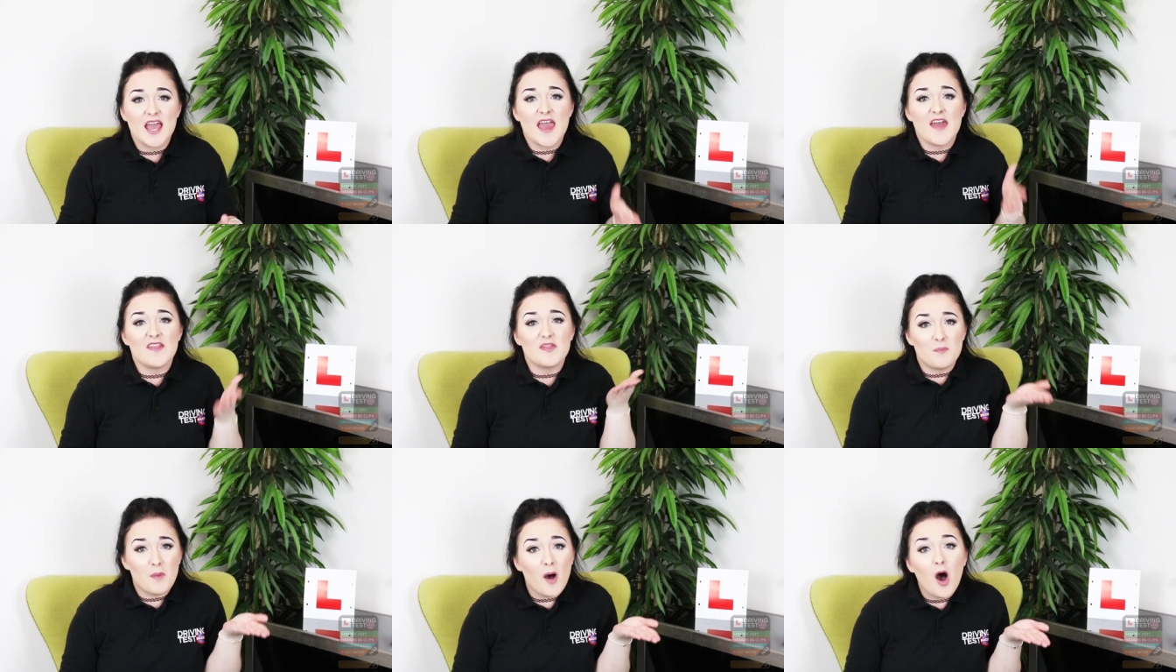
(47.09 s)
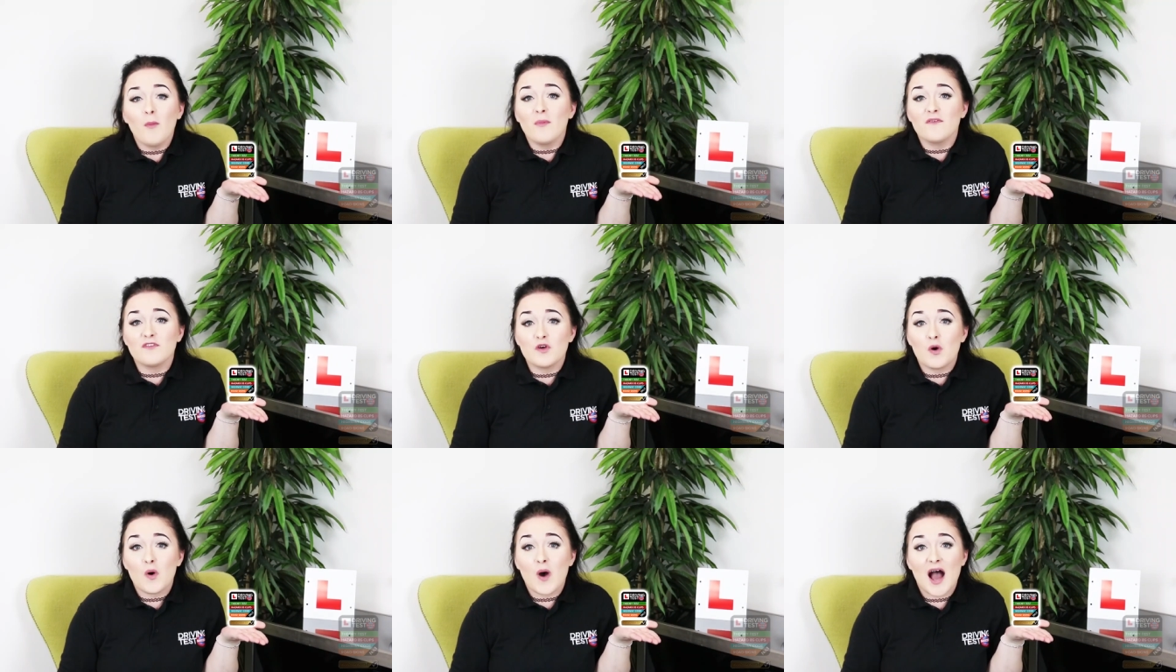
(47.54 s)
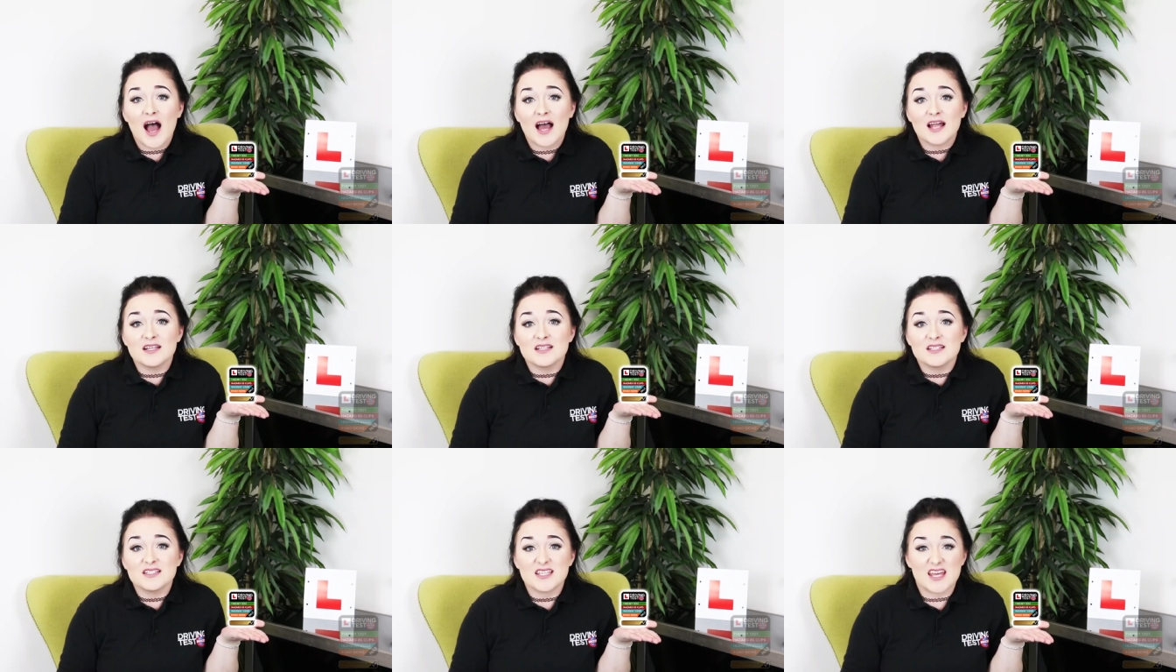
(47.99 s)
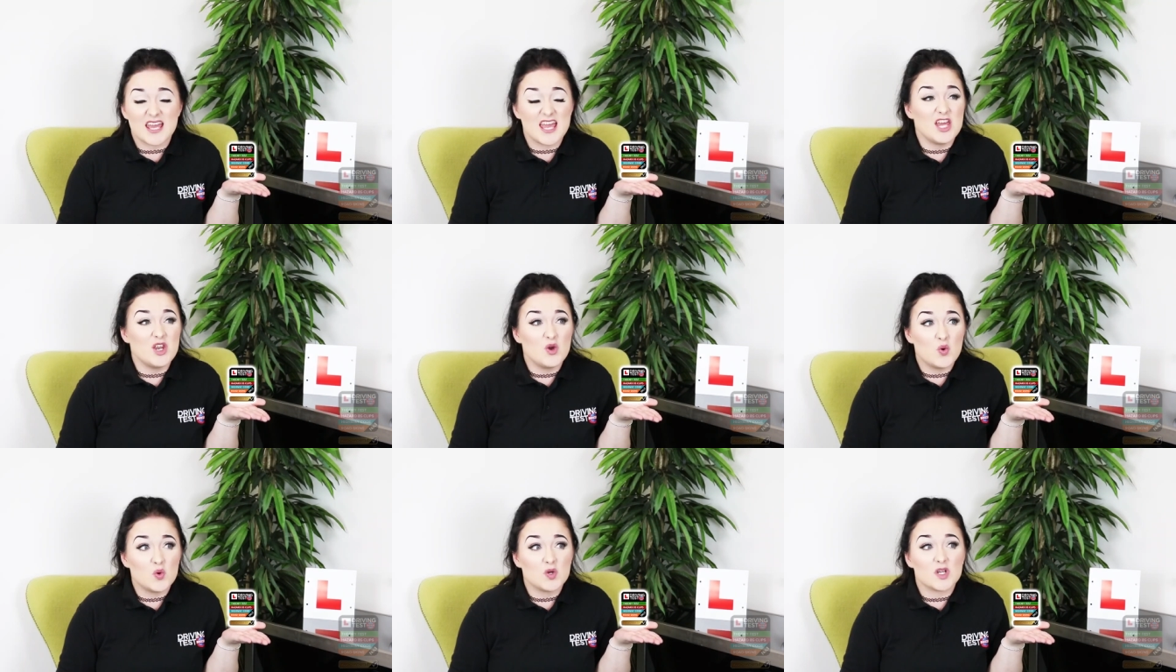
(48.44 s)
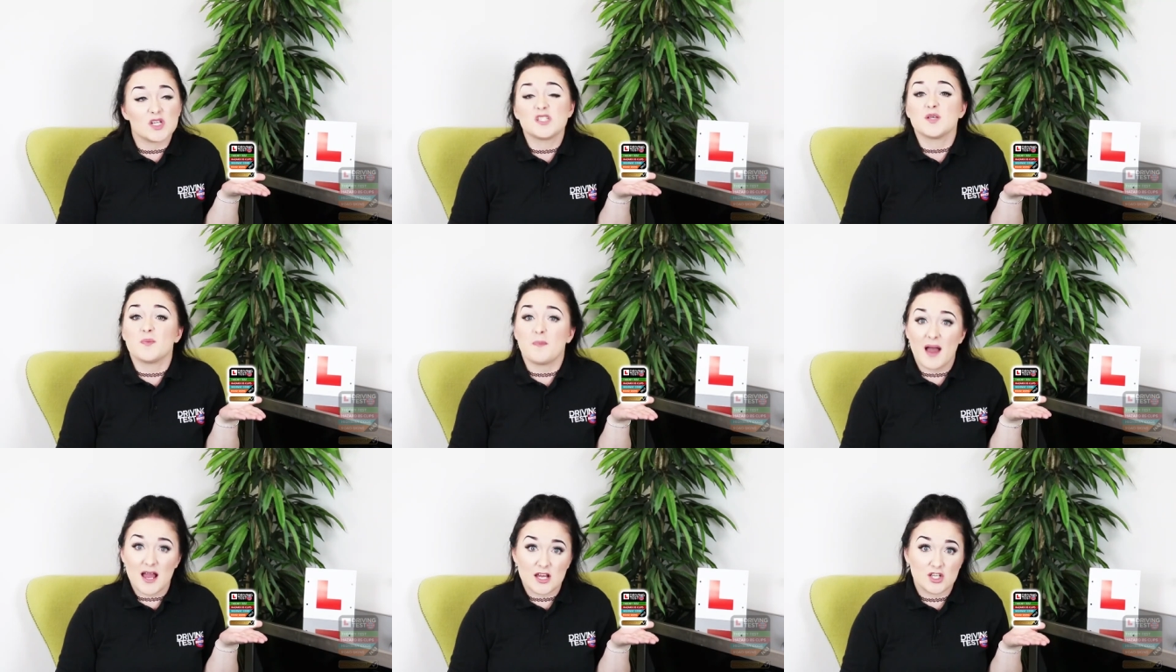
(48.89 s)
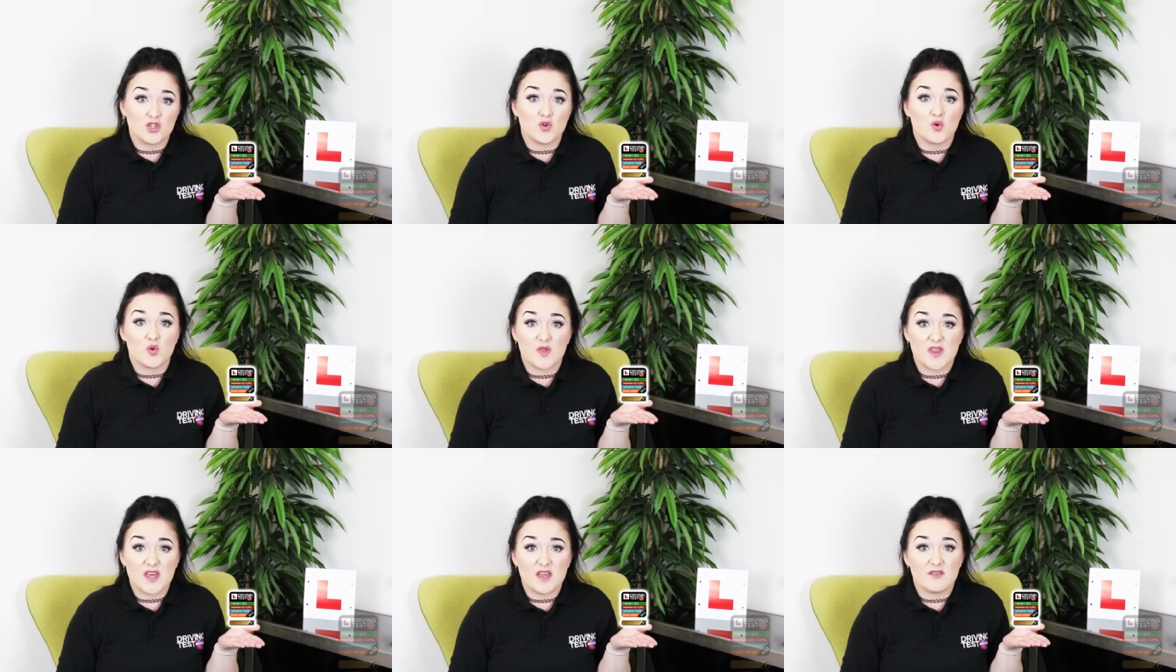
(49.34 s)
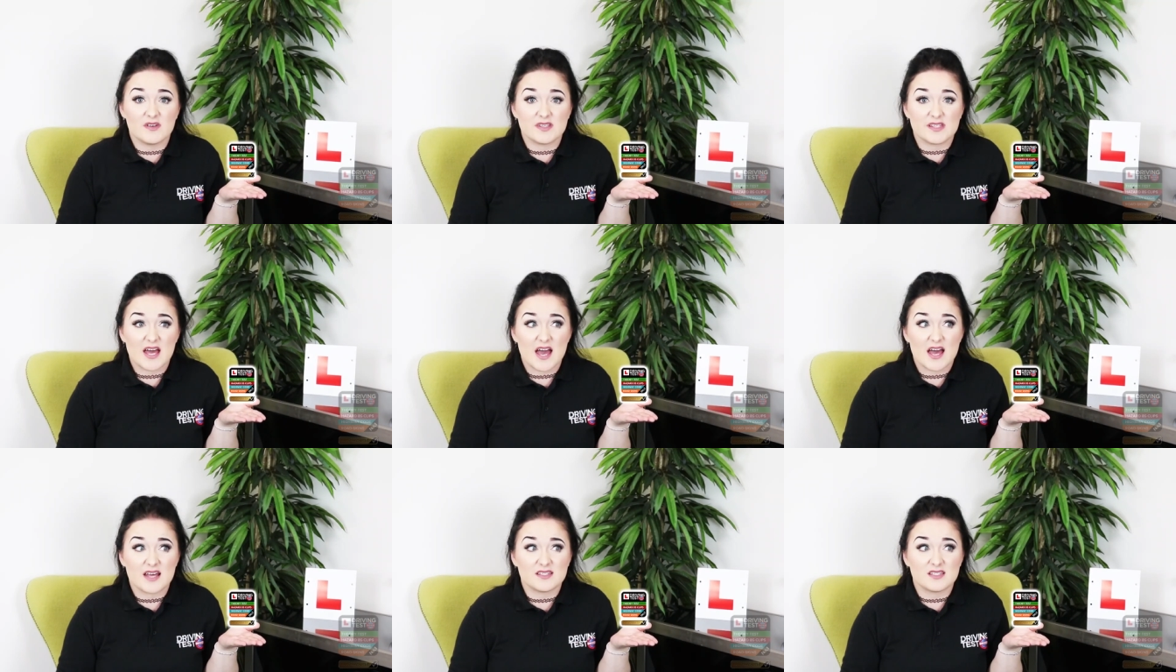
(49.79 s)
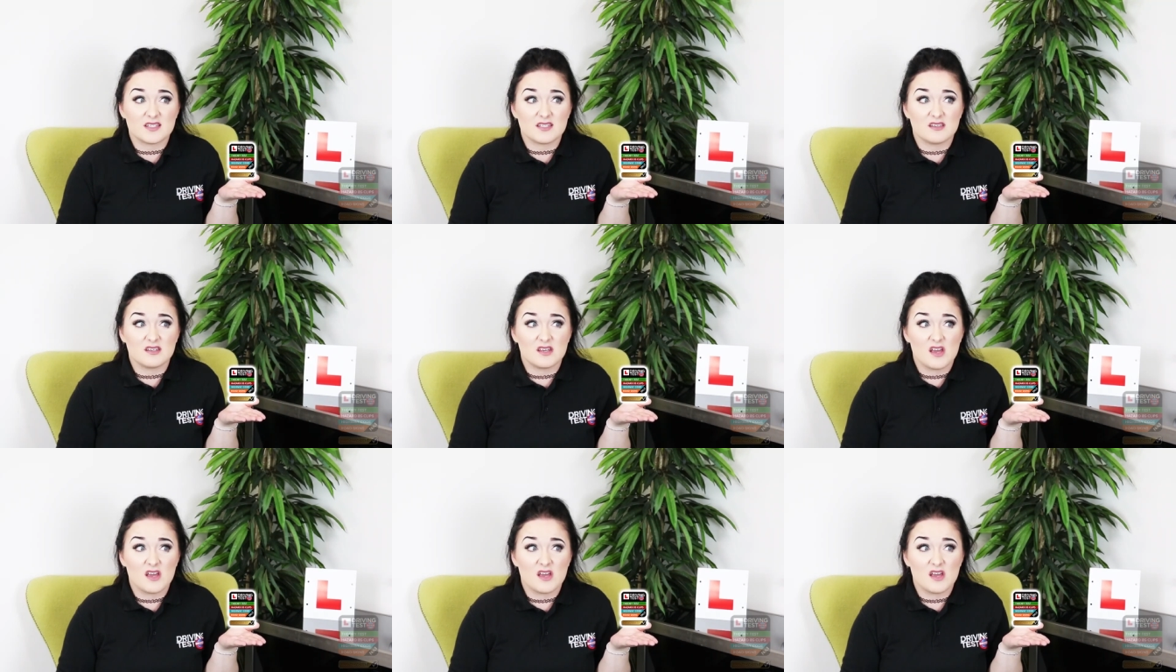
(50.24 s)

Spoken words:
in the palm of your hand in order to pass your theory test